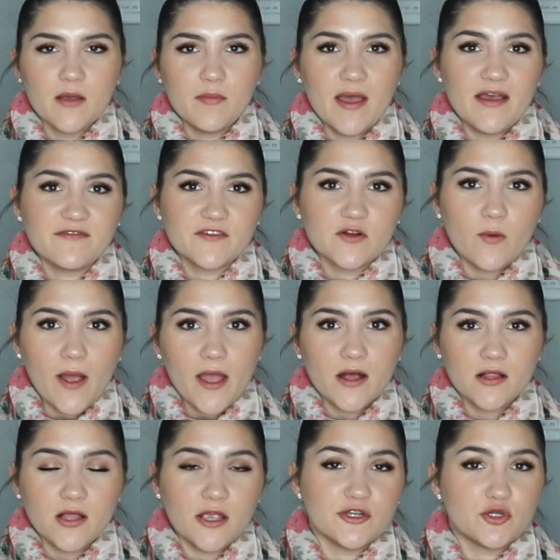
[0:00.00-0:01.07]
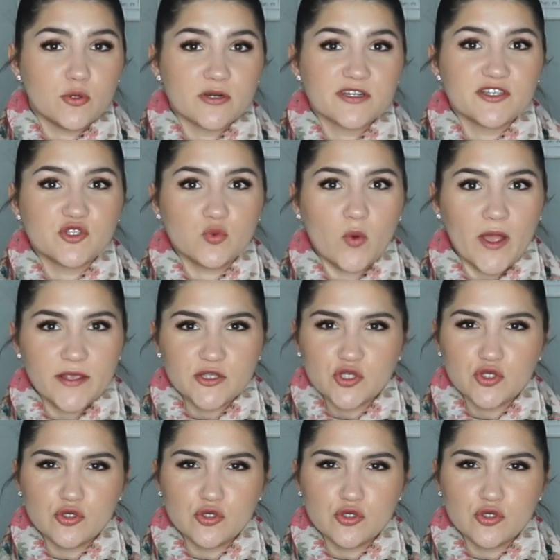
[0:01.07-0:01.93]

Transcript: But after a while, our door is white,